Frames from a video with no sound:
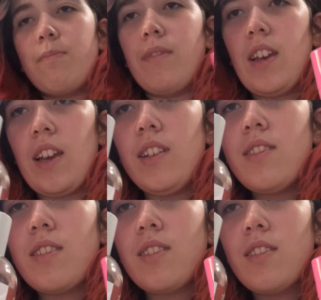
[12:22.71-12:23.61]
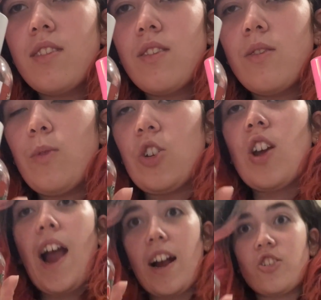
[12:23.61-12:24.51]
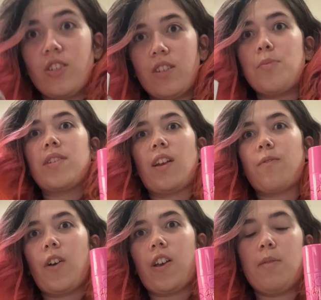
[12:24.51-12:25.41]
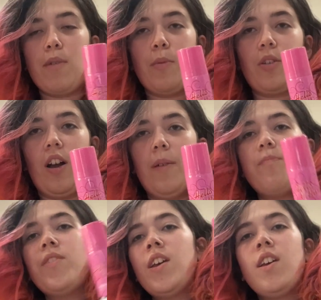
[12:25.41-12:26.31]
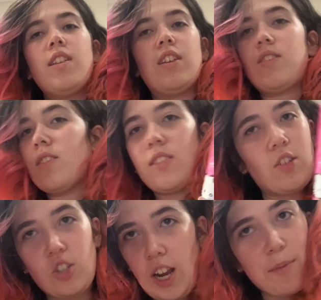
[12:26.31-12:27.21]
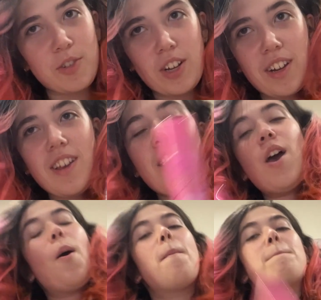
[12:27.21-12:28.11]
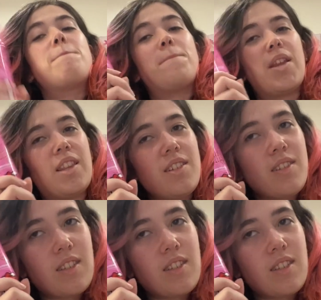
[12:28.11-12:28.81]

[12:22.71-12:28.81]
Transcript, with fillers: this which actually smells like fucking bubblegum. This is cheap shit. But this is